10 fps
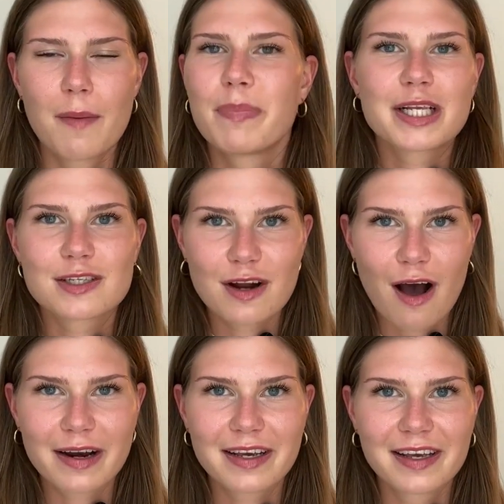But it's
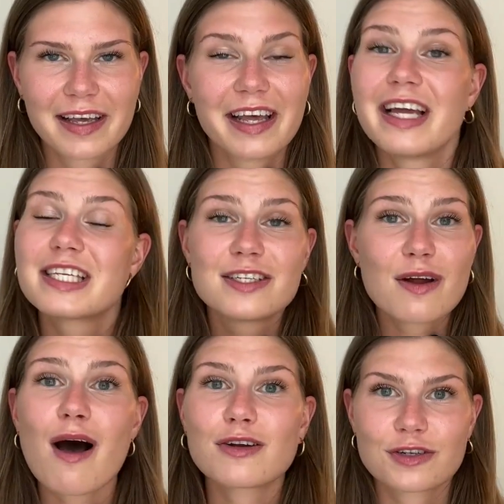not. It's
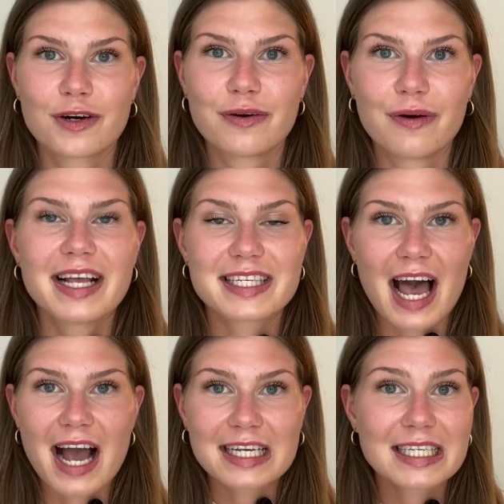not true. It's
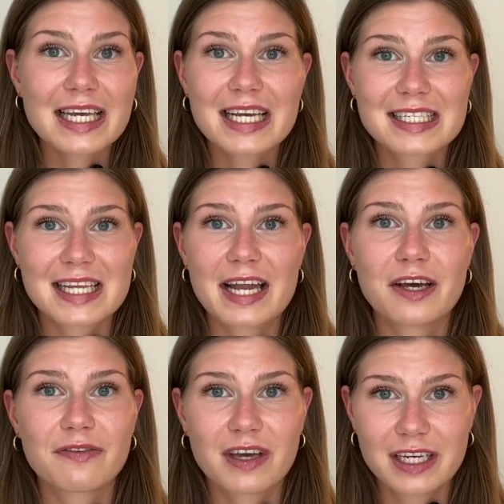actually a set
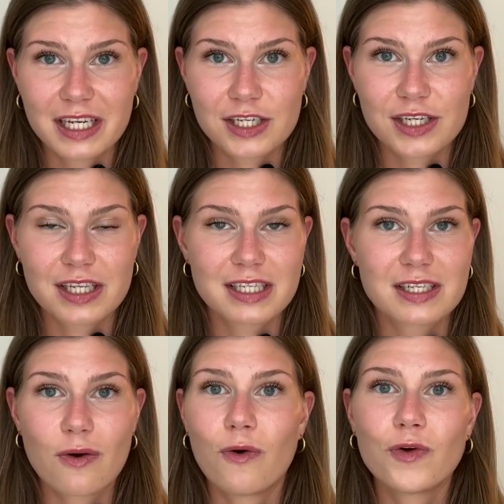of conditions,
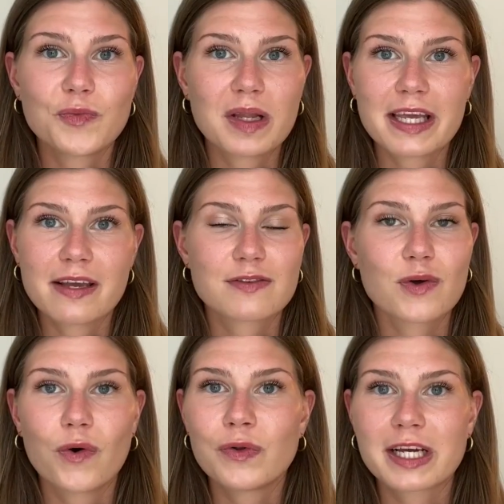old beliefs,
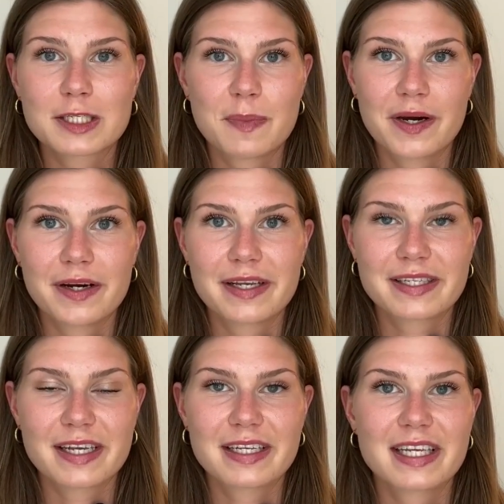old
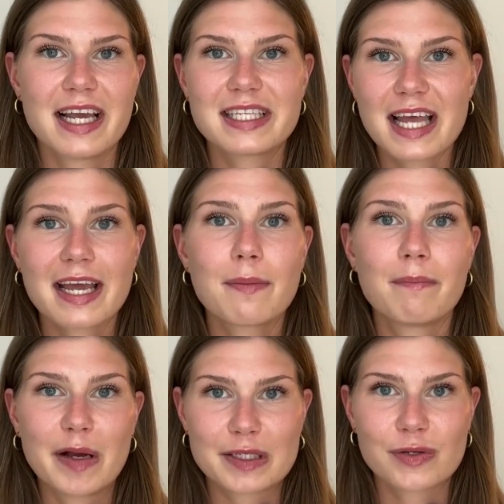experiences. It's like a
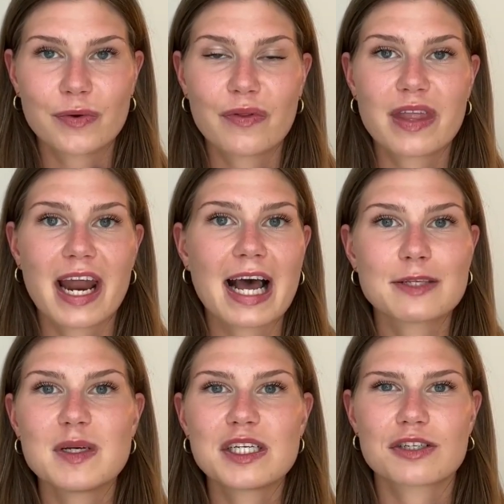muscle that has
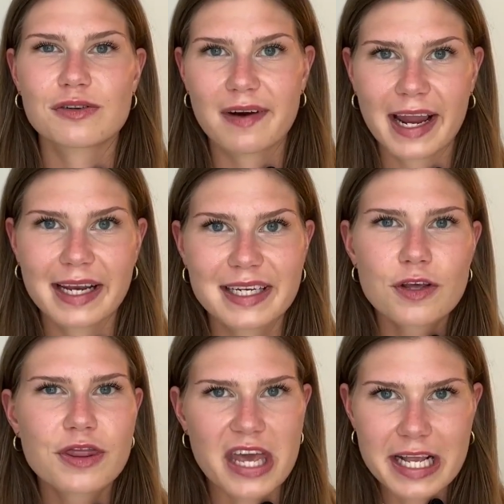been trained to
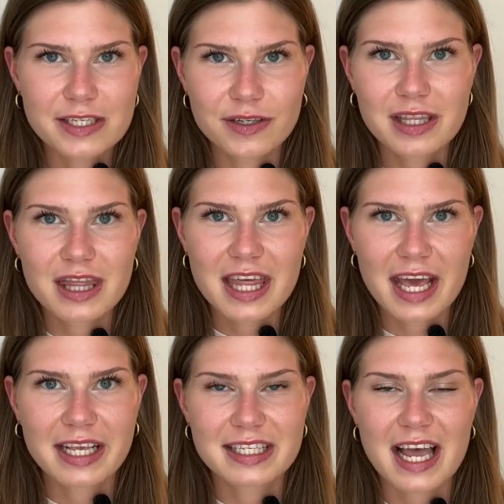think certain things.